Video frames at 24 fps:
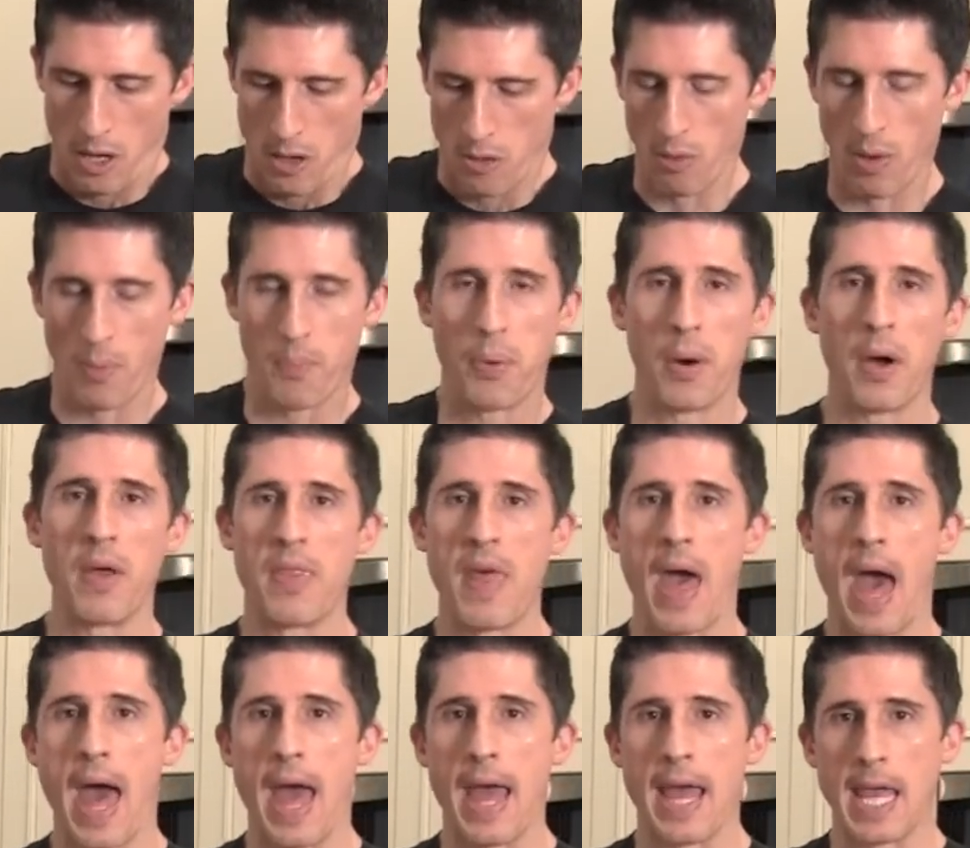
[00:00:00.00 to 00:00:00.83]
you would put
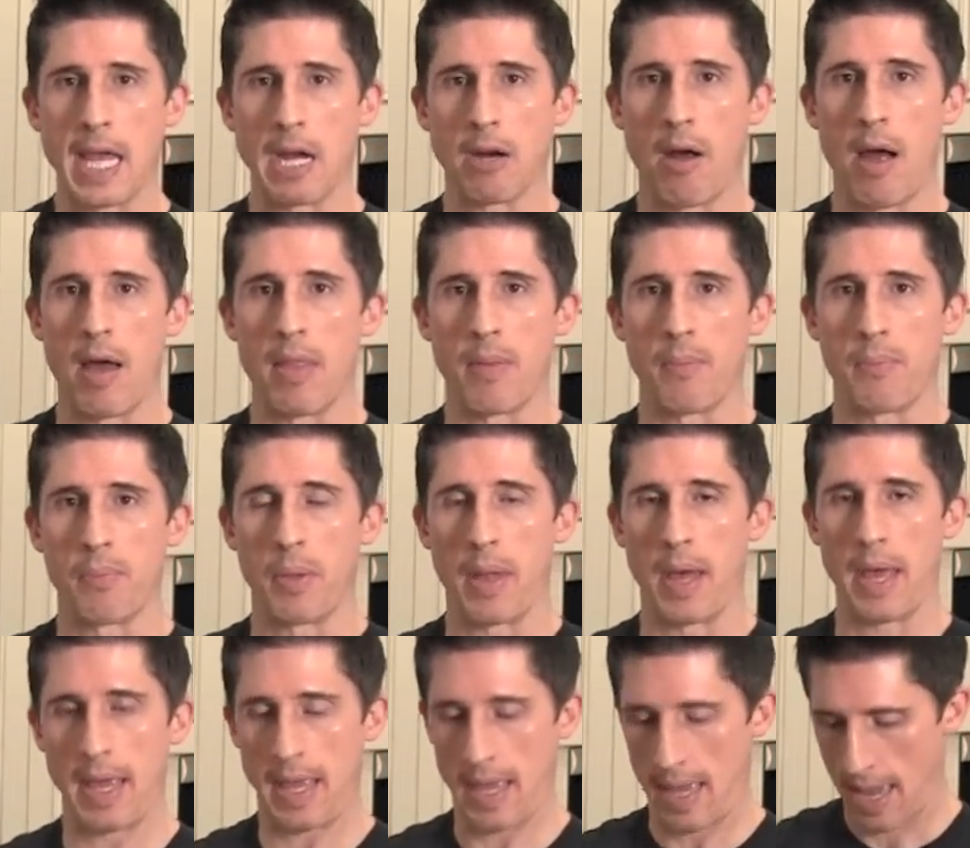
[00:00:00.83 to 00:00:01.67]
that here on the
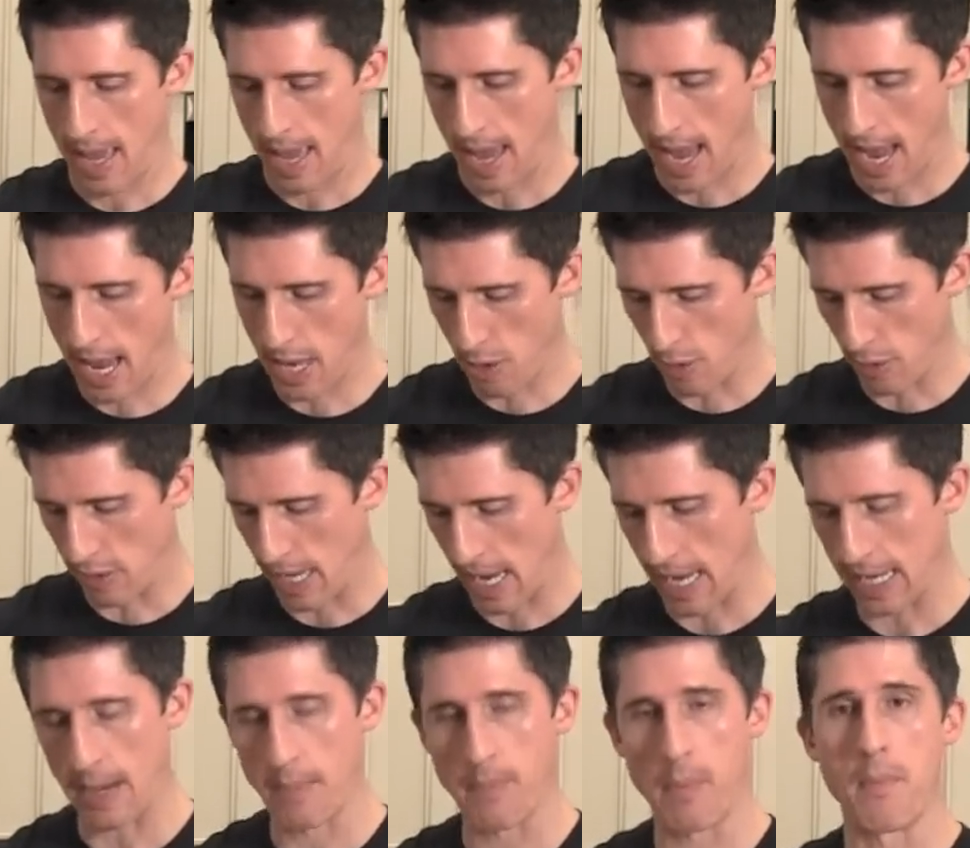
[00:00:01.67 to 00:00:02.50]
plate and you
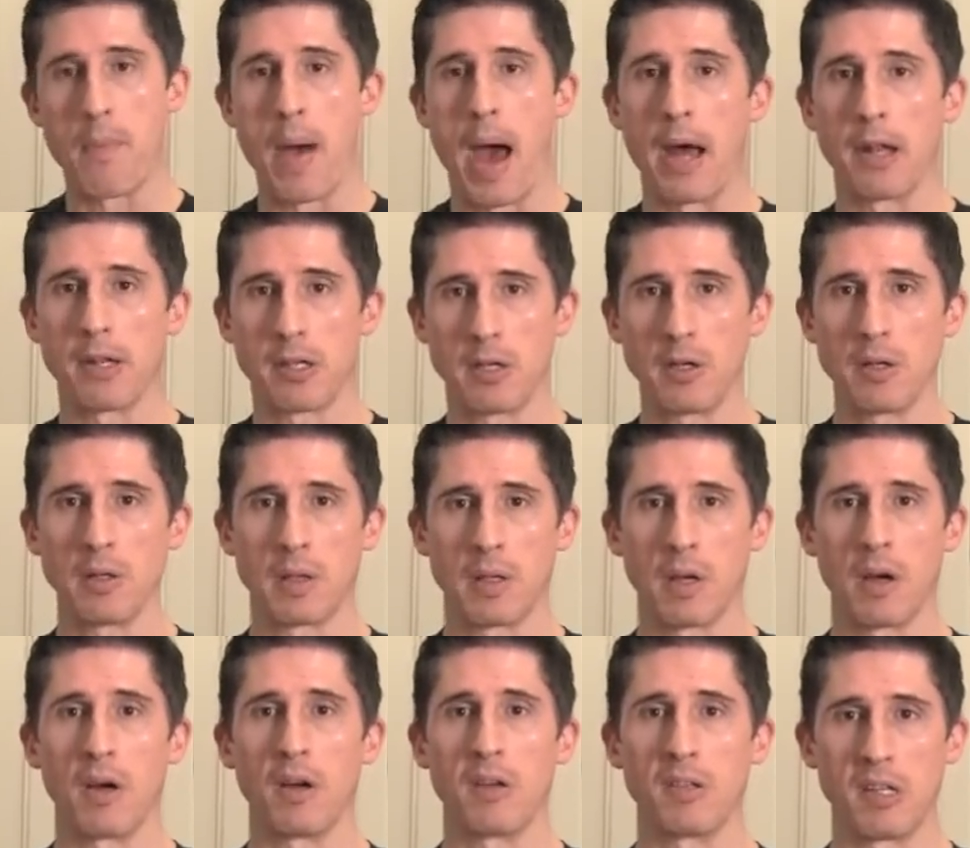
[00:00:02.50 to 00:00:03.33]
take up about two
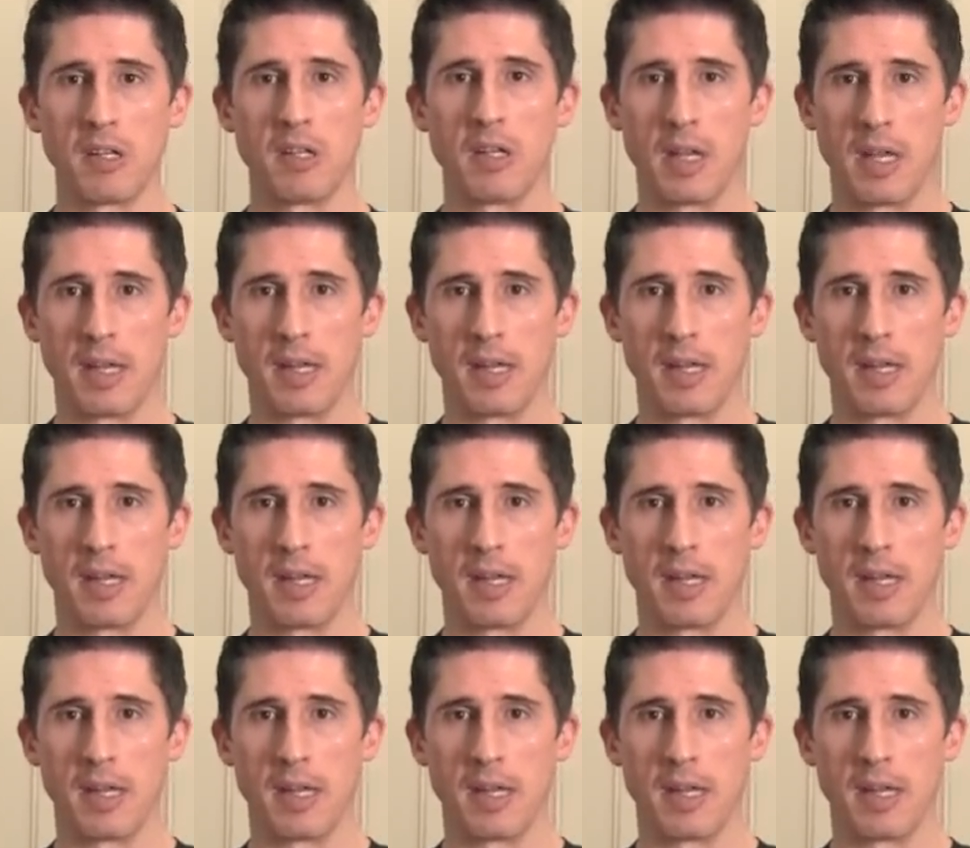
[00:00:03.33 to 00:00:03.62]
thirds and